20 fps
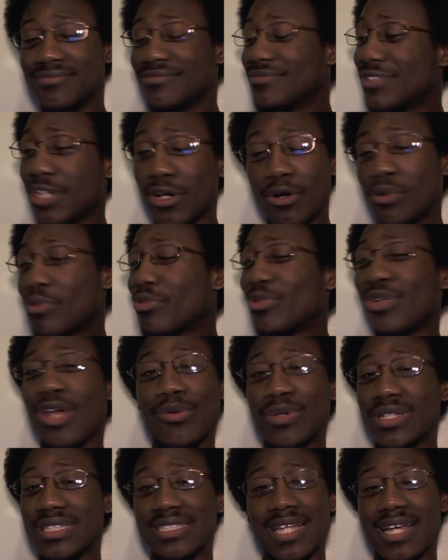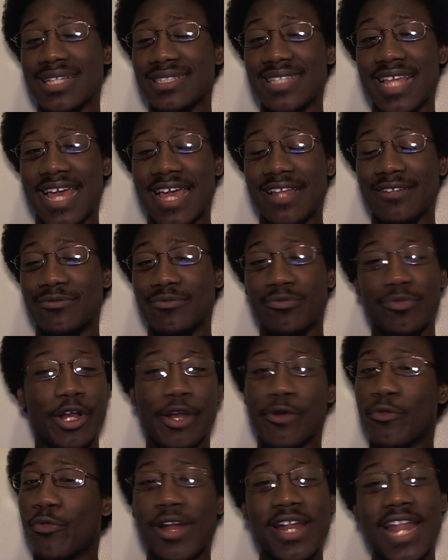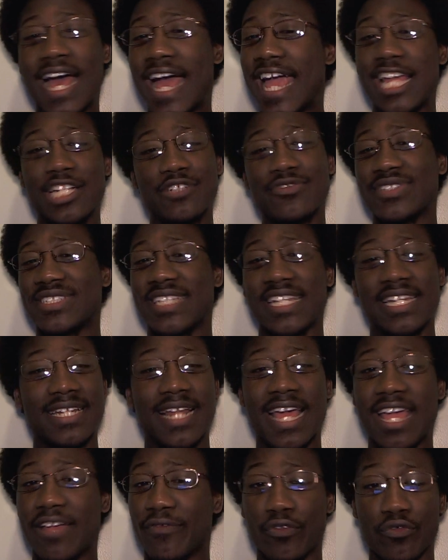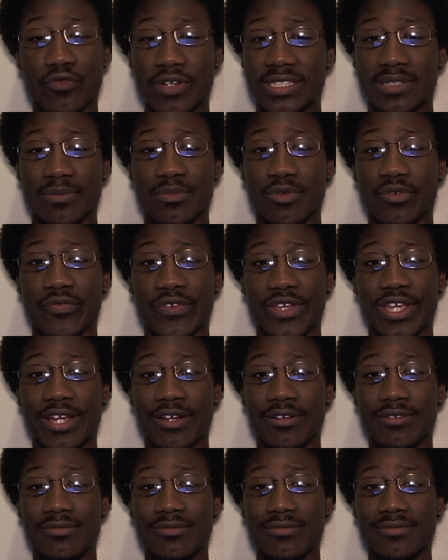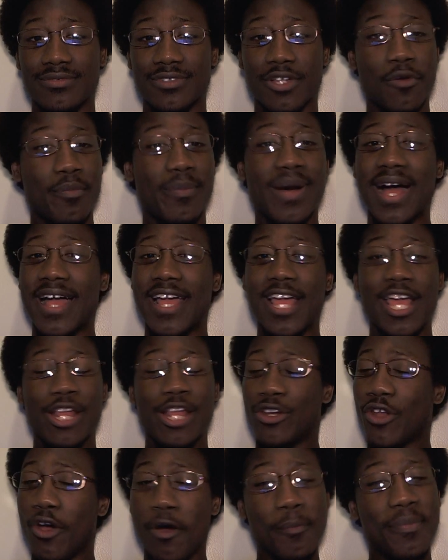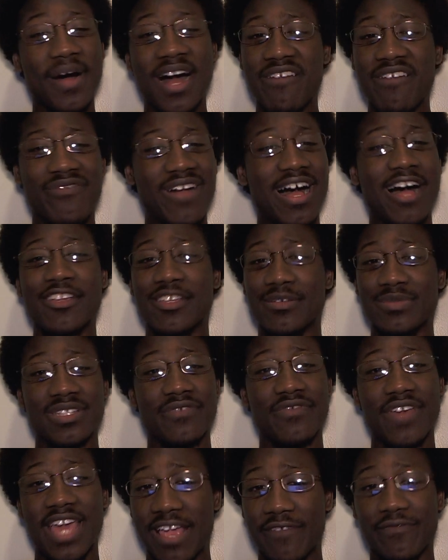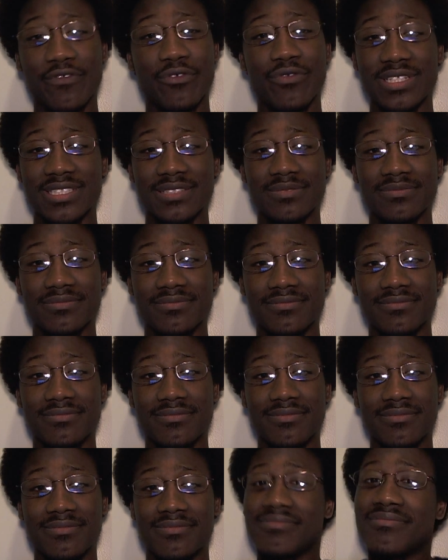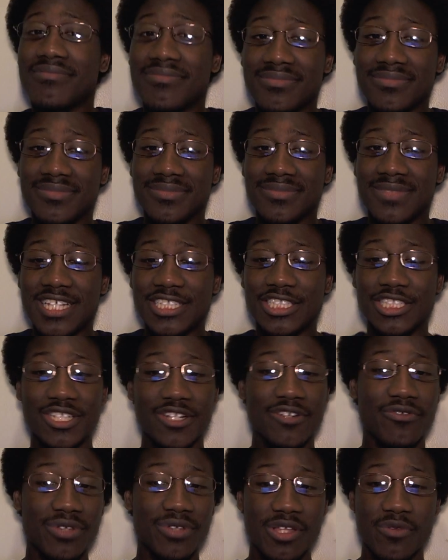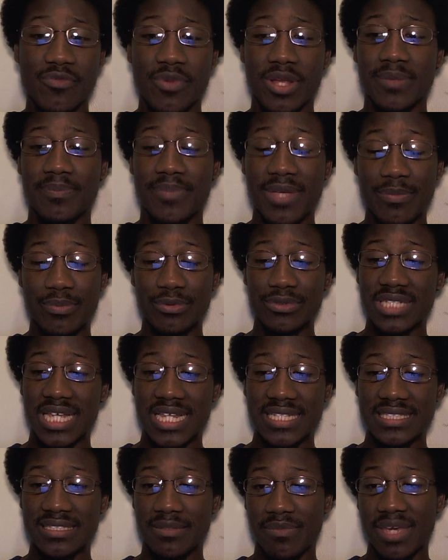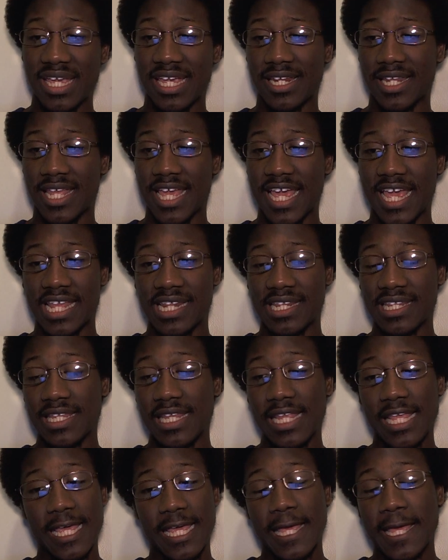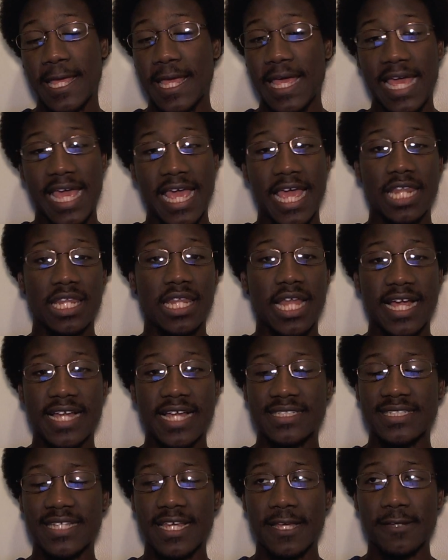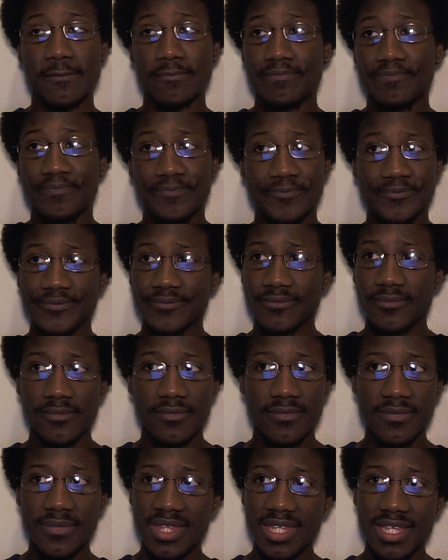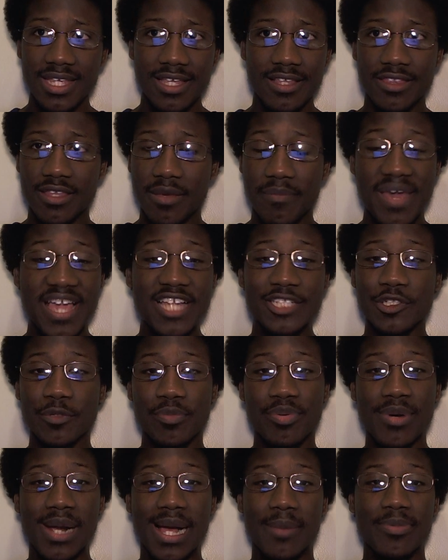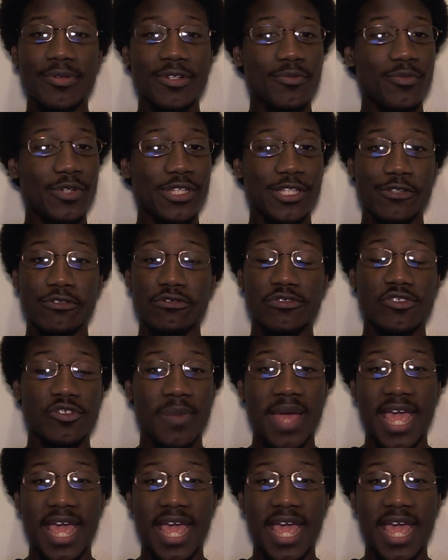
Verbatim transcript: Don't don't discuss that. We're, we're not interested in aphorism over here. Don't buy don't buy volumes of aphorism. That's generally what people tend to mean. And and like I said, the major problem with the YouTube